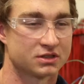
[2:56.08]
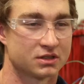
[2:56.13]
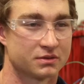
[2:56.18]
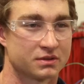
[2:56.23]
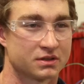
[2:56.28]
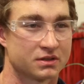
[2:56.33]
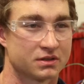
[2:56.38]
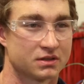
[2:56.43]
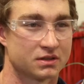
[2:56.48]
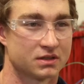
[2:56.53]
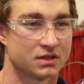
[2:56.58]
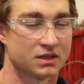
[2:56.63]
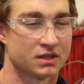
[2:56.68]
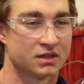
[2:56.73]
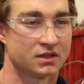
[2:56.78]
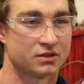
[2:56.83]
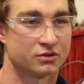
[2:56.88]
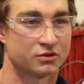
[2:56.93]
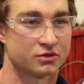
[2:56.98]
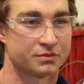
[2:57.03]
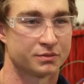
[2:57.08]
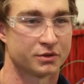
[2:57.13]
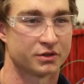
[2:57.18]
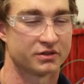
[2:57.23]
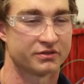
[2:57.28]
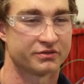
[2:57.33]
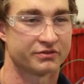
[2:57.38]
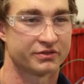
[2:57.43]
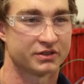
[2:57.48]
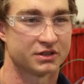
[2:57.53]
something in the
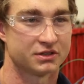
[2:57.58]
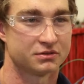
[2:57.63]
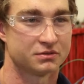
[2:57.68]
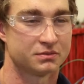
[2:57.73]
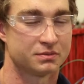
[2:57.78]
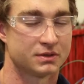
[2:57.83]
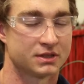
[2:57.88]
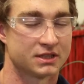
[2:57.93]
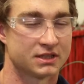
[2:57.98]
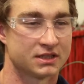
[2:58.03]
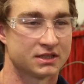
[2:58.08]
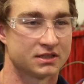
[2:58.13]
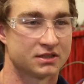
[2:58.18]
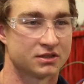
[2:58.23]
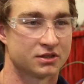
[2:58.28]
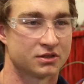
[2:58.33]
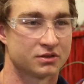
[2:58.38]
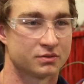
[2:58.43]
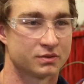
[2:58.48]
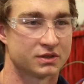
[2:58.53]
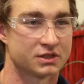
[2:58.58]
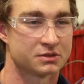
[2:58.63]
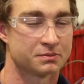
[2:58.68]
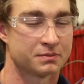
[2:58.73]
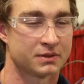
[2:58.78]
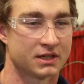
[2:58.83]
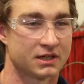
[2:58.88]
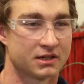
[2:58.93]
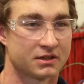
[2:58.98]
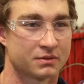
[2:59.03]
automotive field, but I didn't know which
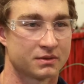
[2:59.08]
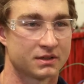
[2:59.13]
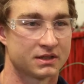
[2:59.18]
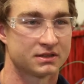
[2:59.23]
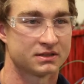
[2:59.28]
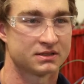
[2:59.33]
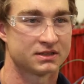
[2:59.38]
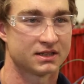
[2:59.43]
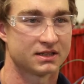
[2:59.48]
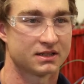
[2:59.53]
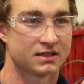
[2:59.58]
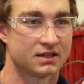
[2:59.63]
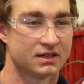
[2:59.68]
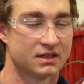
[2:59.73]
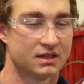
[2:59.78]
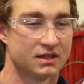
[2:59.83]
pathway to take.